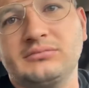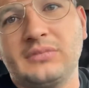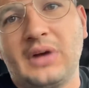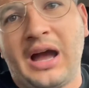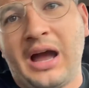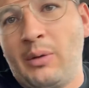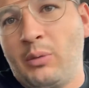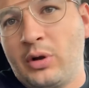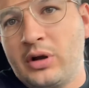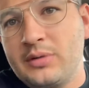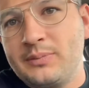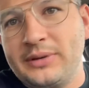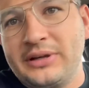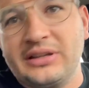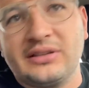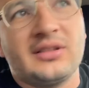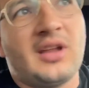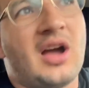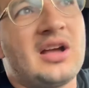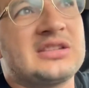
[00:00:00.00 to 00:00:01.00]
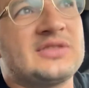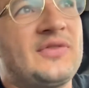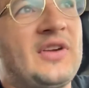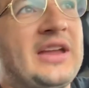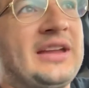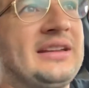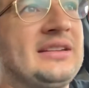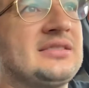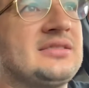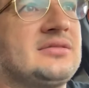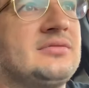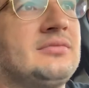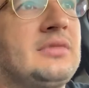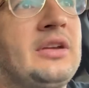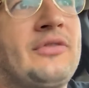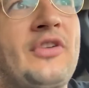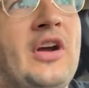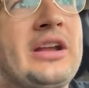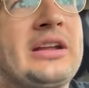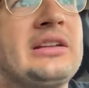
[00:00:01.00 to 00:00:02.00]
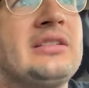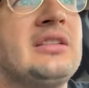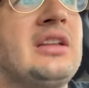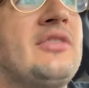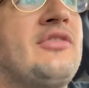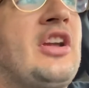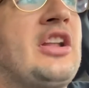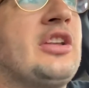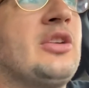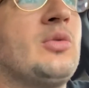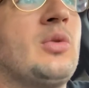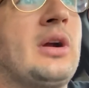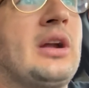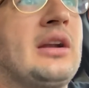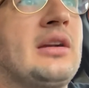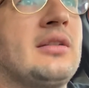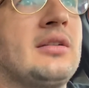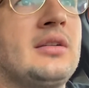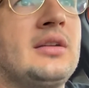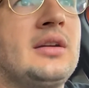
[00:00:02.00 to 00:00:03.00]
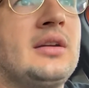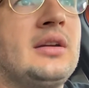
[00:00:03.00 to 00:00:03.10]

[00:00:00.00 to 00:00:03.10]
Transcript: I want to be in Las Vegas. If I could live anywhere,